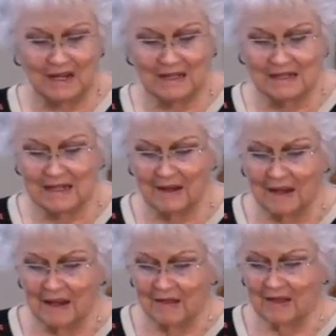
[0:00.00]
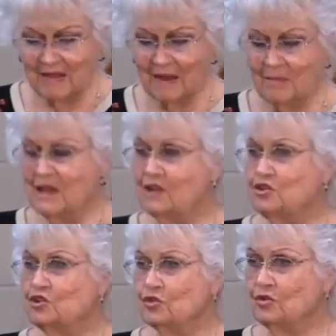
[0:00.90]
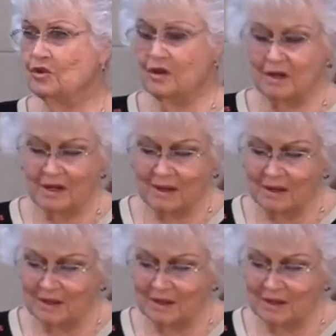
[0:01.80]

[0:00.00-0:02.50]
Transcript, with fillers: it said that they may adorn